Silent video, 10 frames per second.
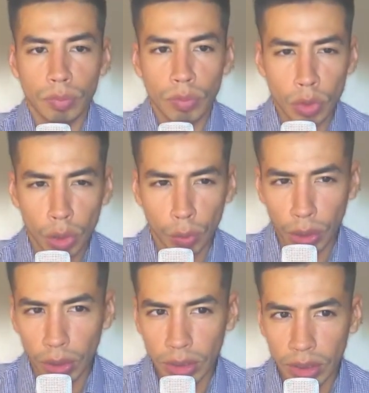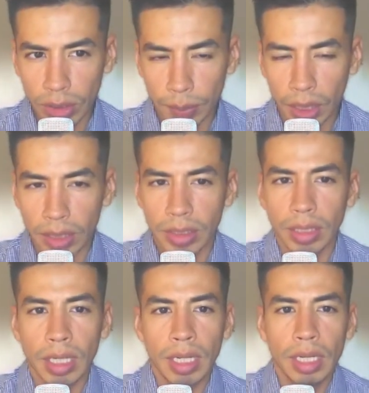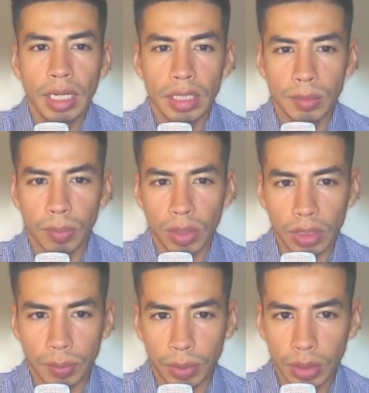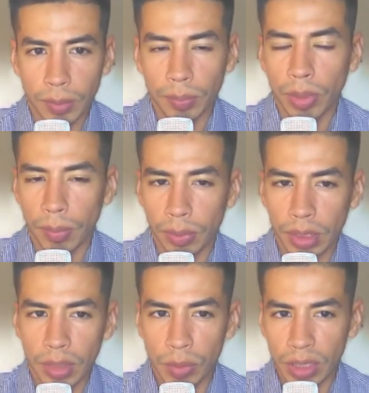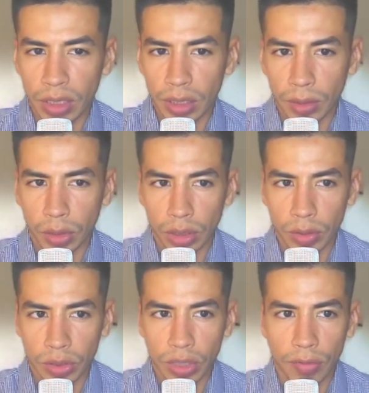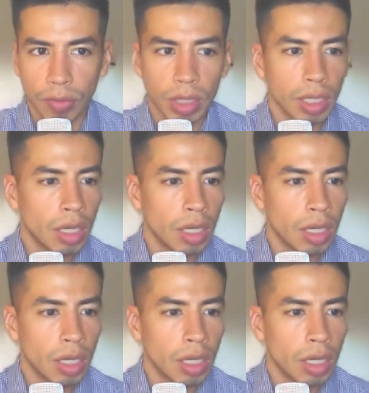or whether it's a deposit, is booked properly within your QuickBooks software.